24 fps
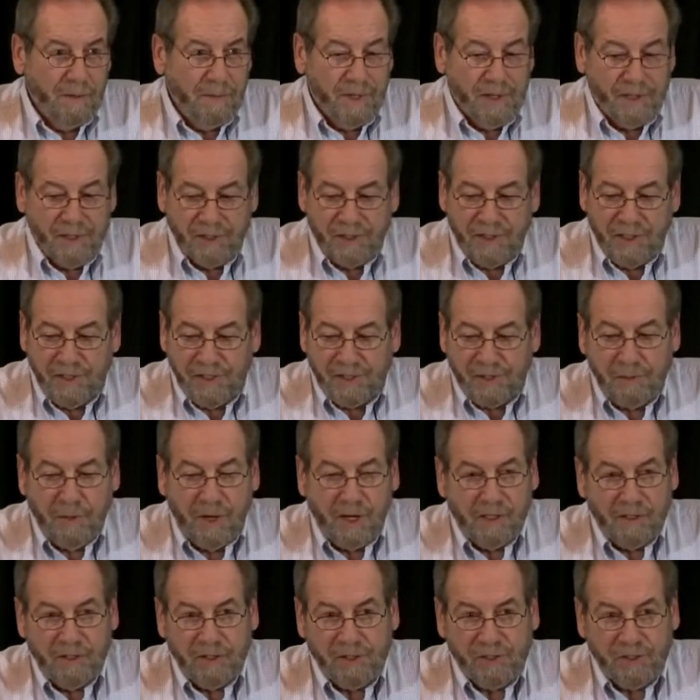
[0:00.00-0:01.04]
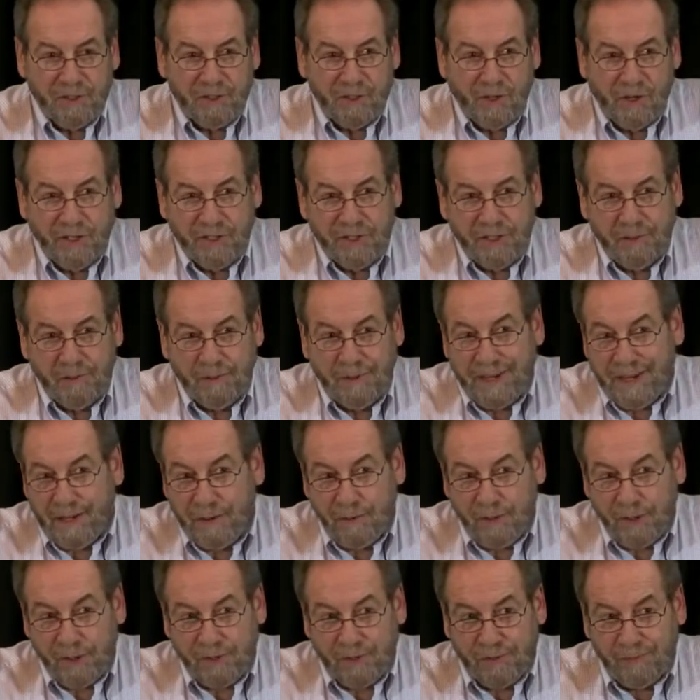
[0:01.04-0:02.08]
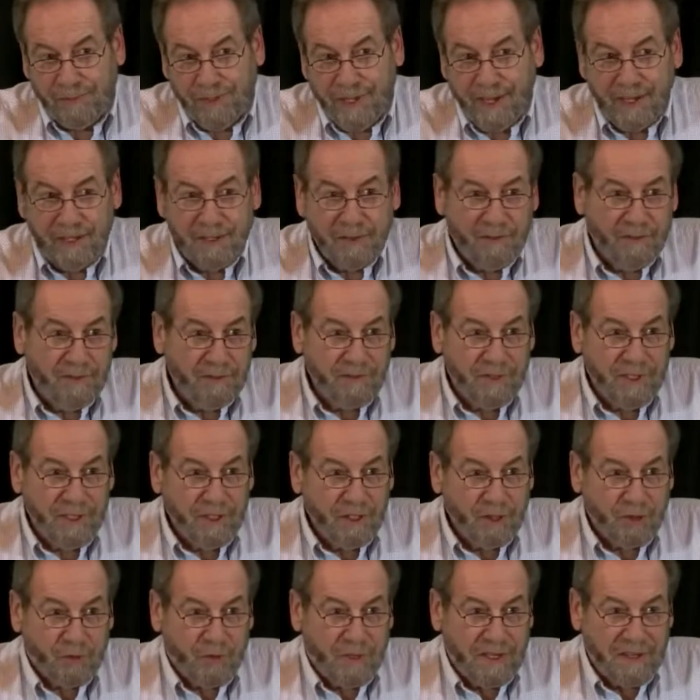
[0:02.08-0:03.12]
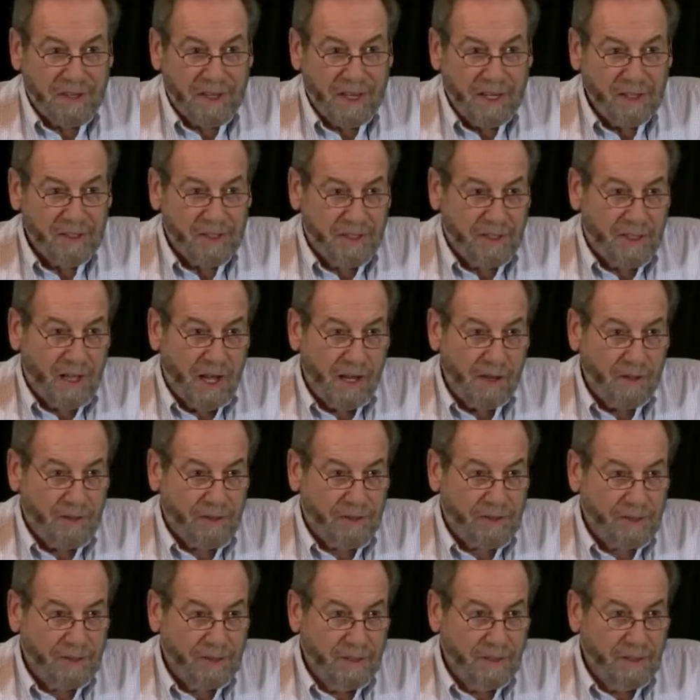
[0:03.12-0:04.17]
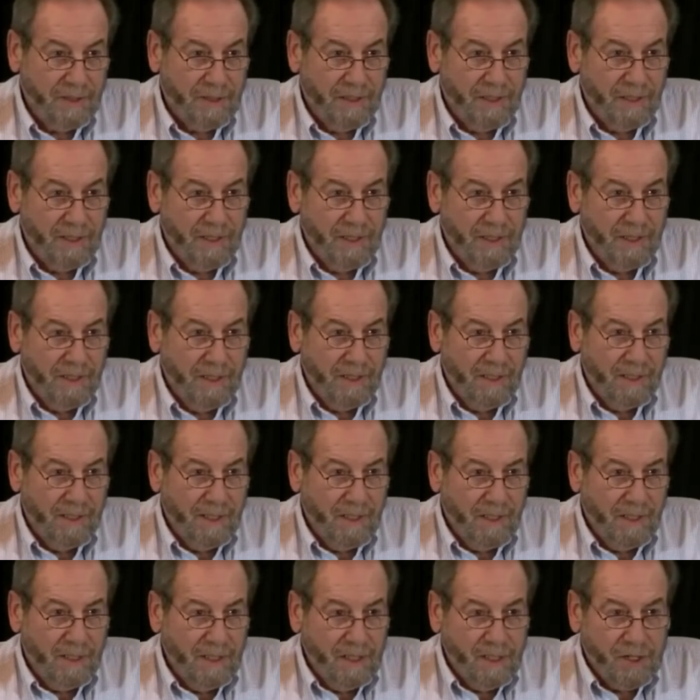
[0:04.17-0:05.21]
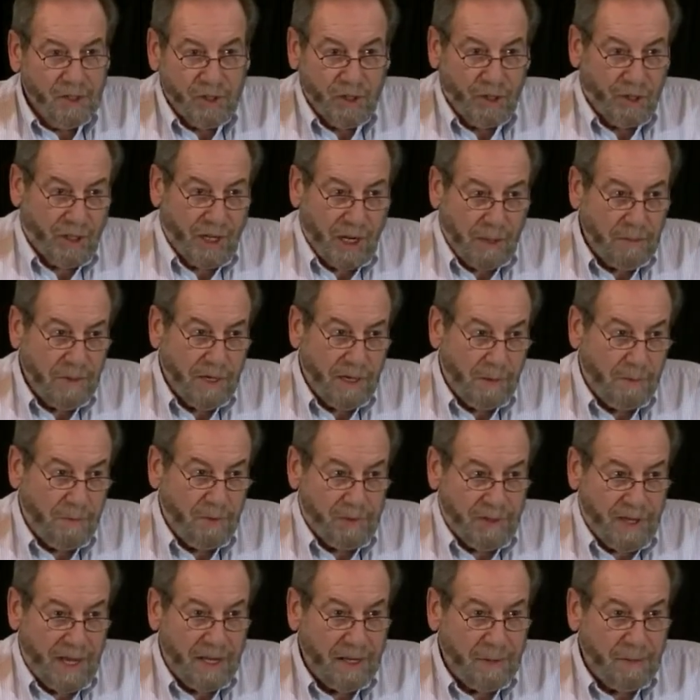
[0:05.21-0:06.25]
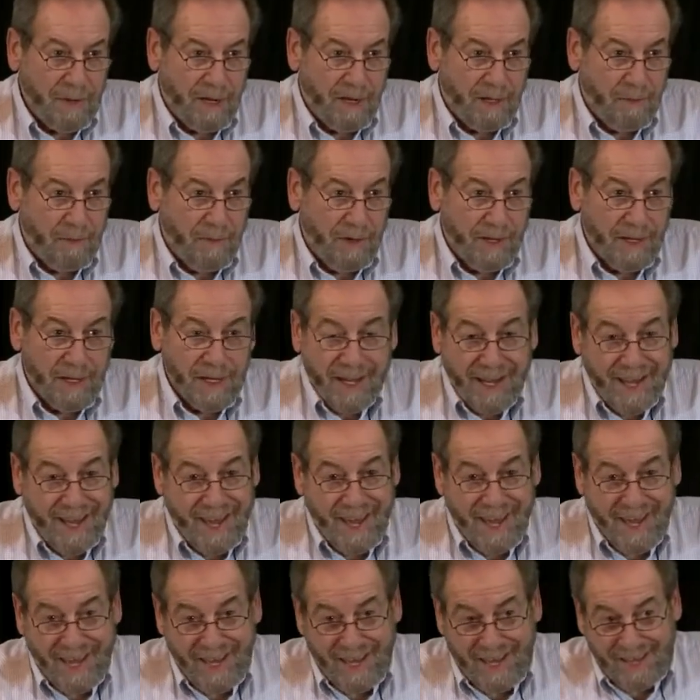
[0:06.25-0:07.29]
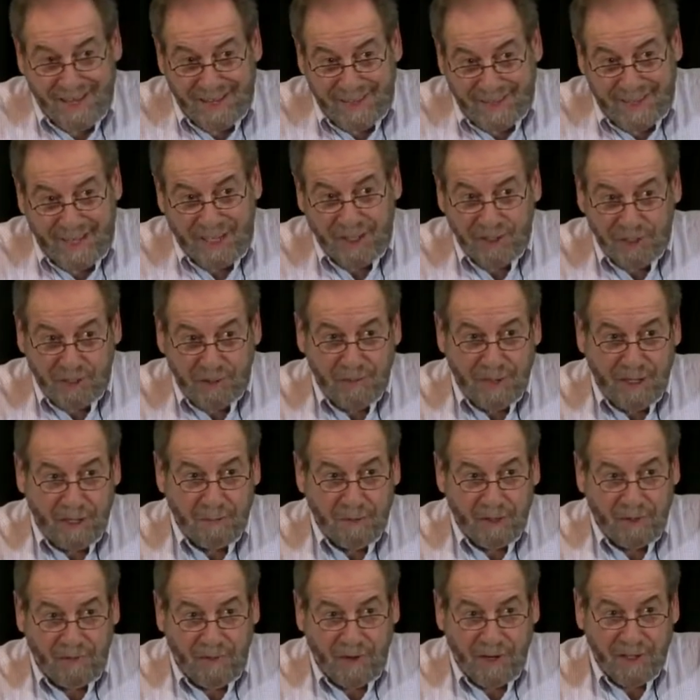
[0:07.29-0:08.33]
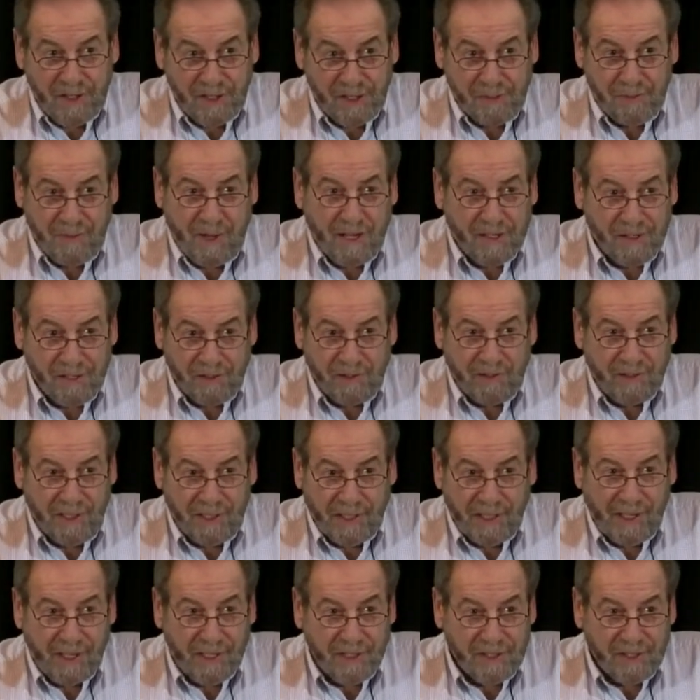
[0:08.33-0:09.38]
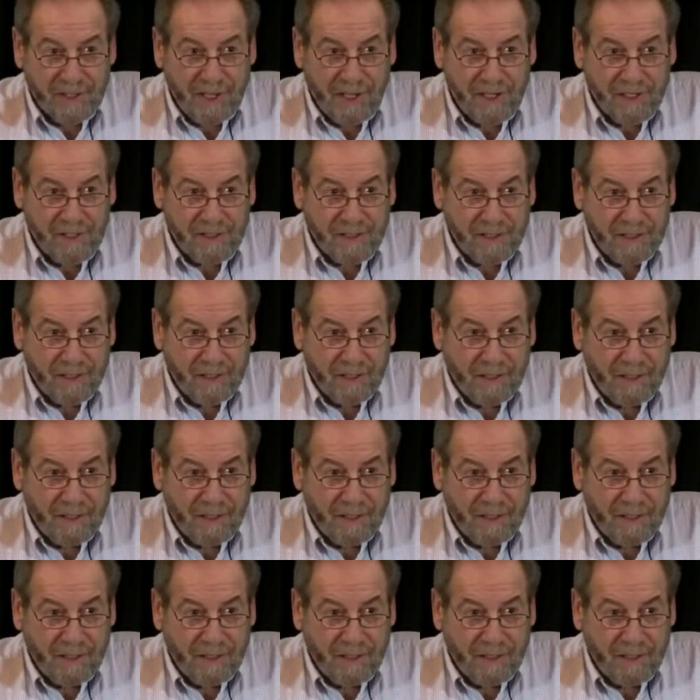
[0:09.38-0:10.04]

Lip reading: because these smugglers are charging them anywhere from $10,000 to $15,000 to $20,000. So they're coming up with that amount of money. They should be able to find a sponsor in the United States.